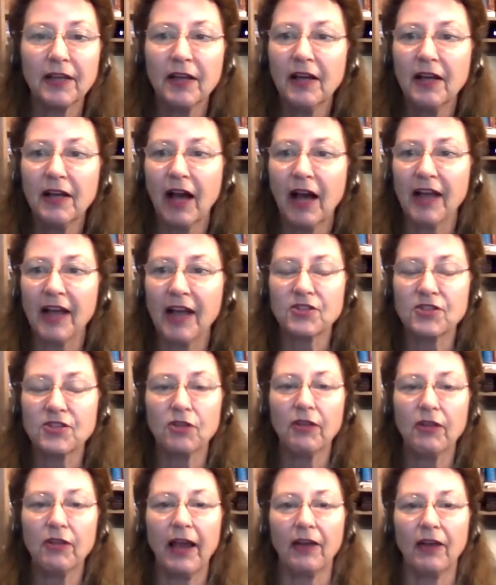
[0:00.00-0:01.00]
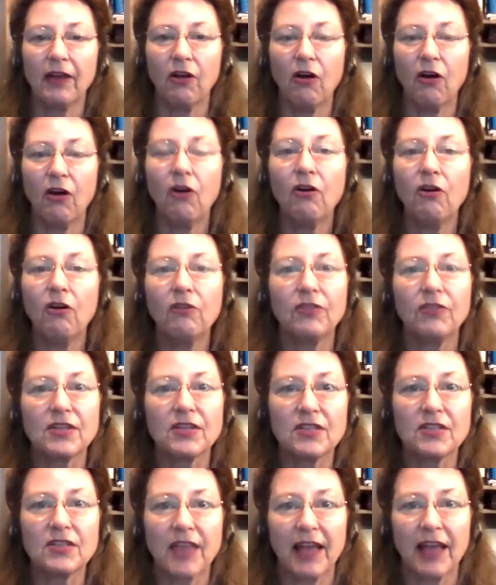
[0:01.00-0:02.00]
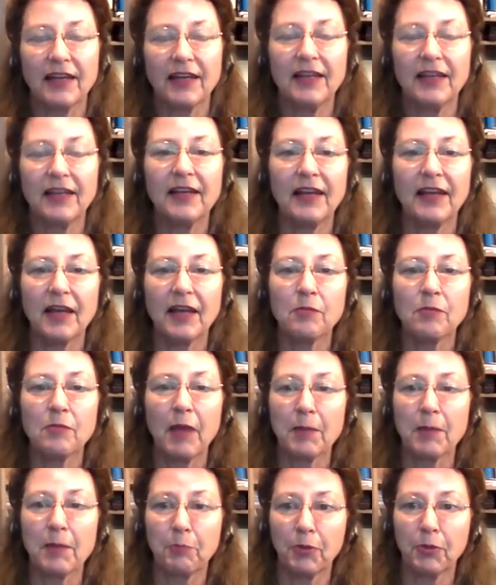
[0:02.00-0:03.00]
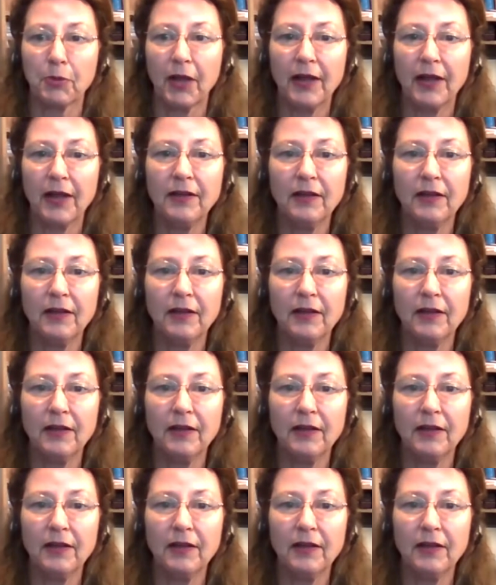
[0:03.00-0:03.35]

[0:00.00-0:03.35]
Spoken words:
I still had all this candida in my blood,